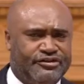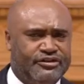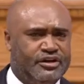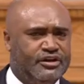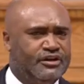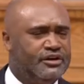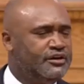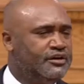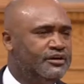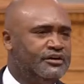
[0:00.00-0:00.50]

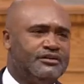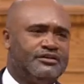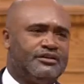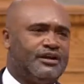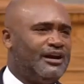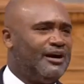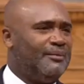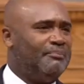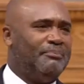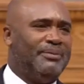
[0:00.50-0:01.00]
that I'm
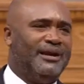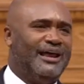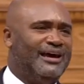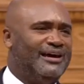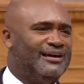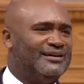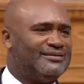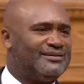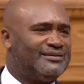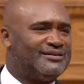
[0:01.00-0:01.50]

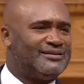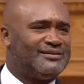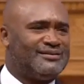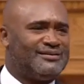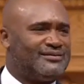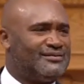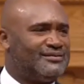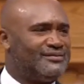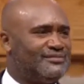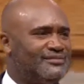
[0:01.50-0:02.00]
blessed.
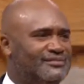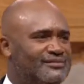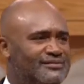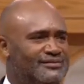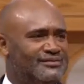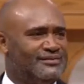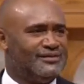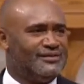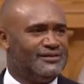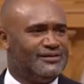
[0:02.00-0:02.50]

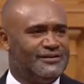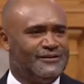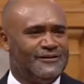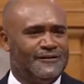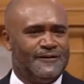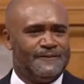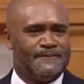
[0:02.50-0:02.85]
I'm